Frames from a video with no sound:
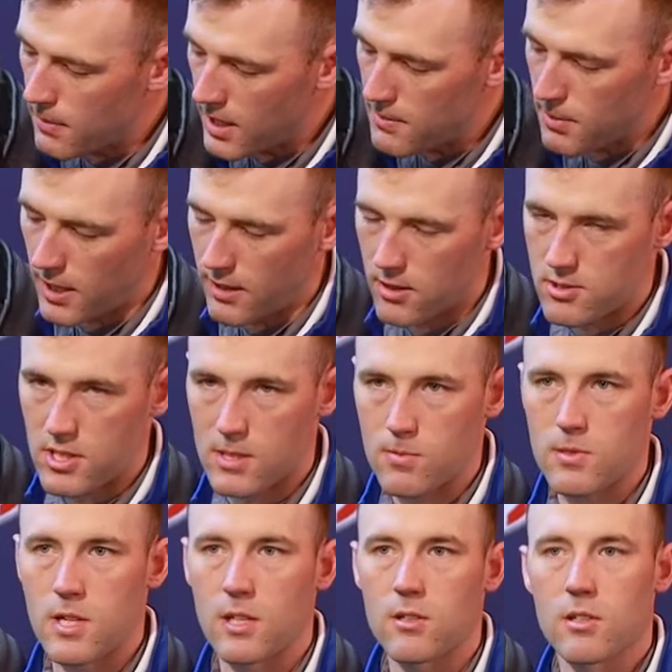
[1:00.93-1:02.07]
main body of the chest
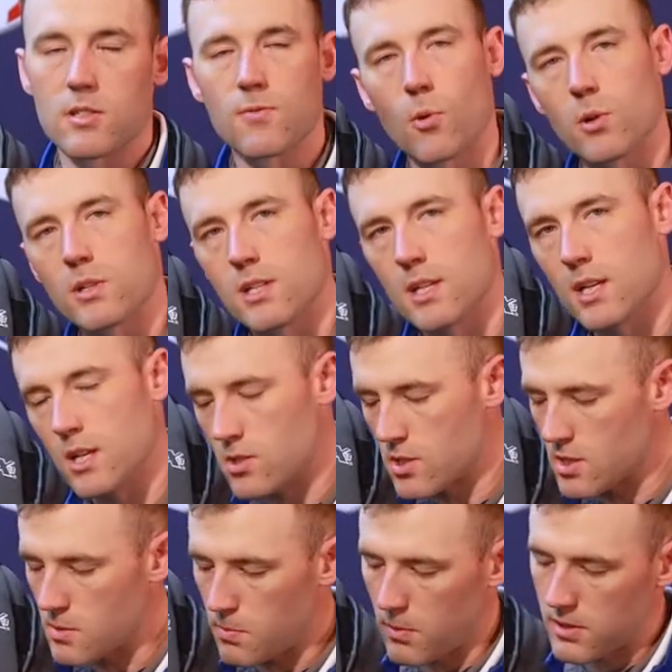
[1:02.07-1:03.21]
protector, it's 14
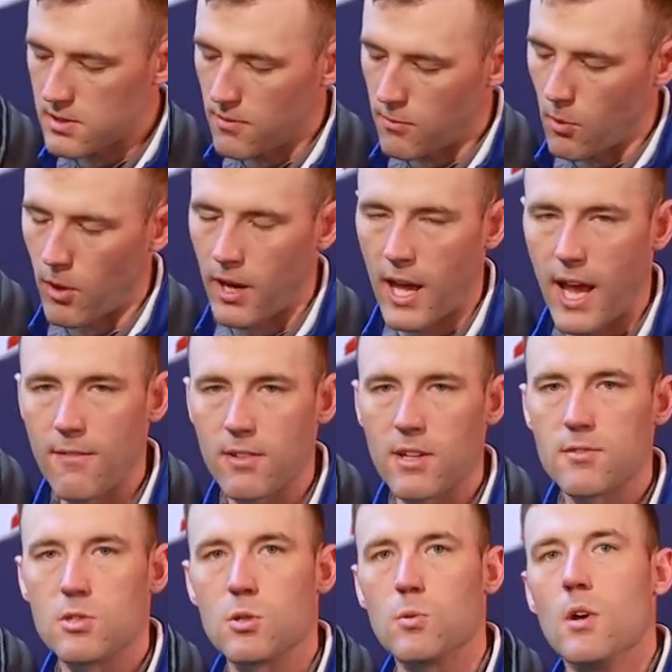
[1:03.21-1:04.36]
inches plus the 4.5
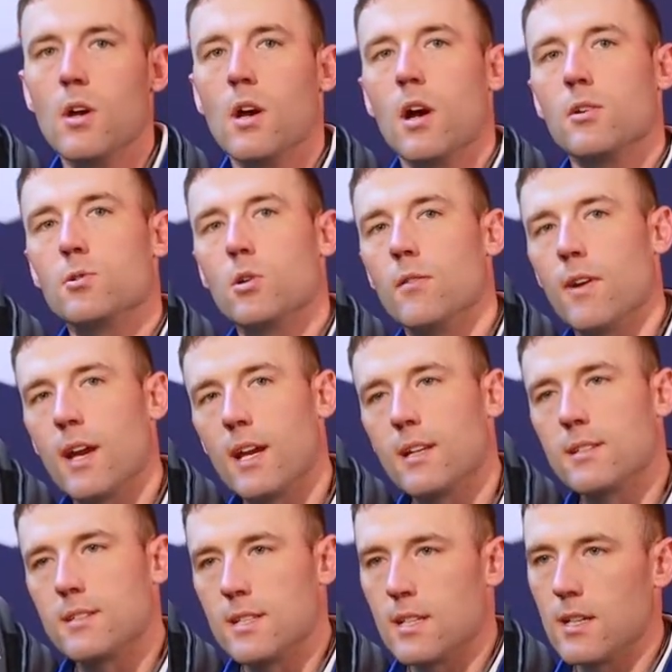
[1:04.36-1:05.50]
gives you a total of
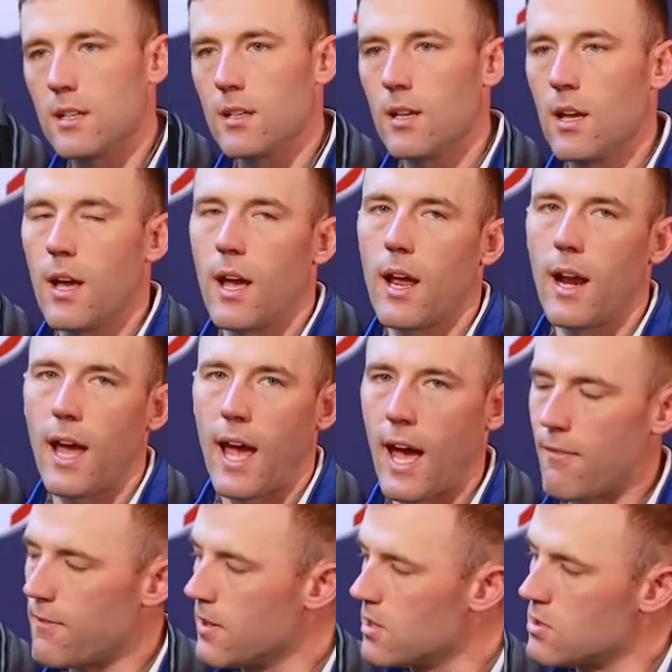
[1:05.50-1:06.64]

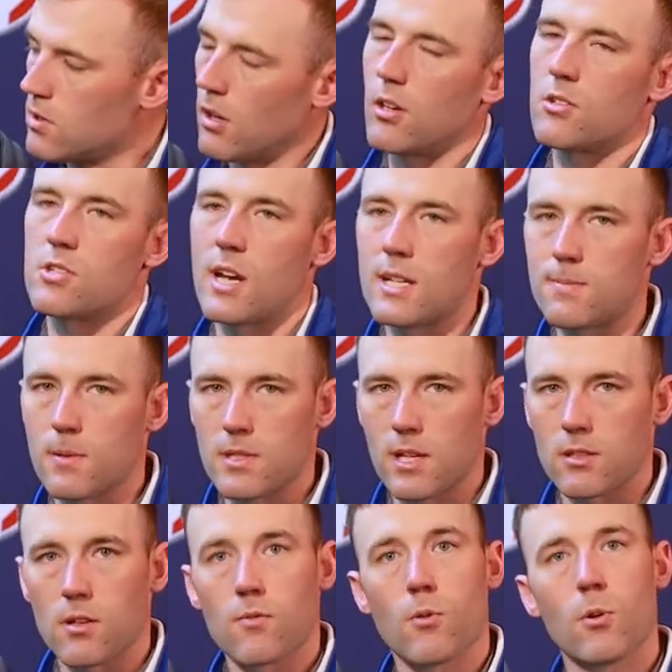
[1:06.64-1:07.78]
18.5 inch long chest
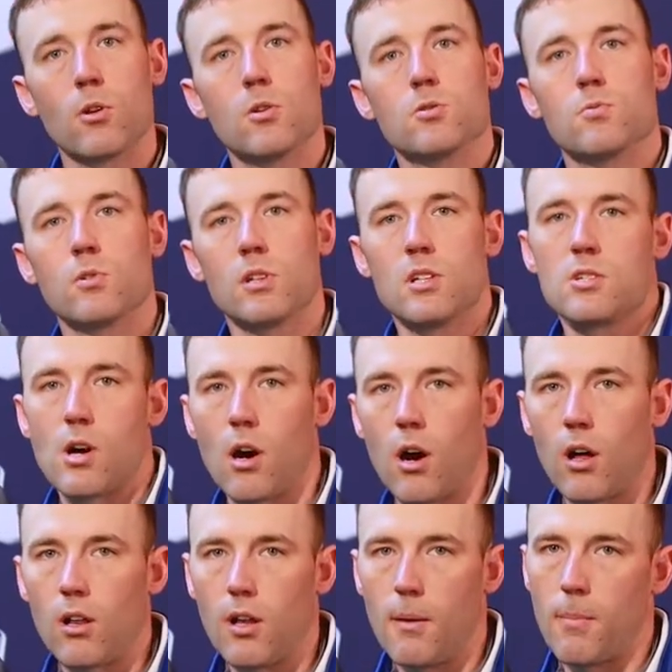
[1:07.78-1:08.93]
protector for those really
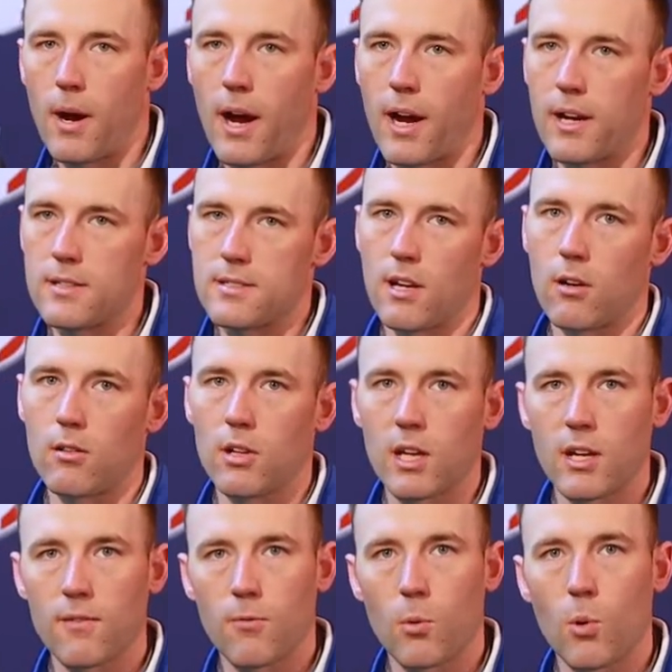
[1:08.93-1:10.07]
tall umpires that are
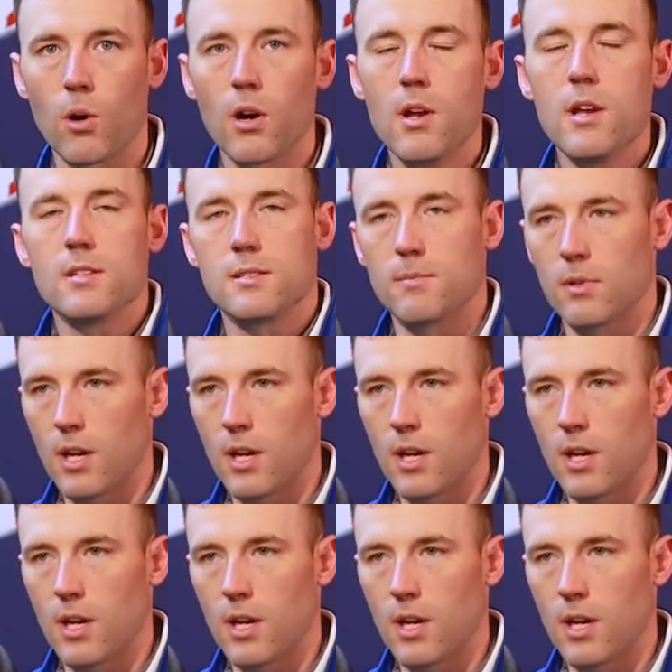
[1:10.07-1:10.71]
looking for some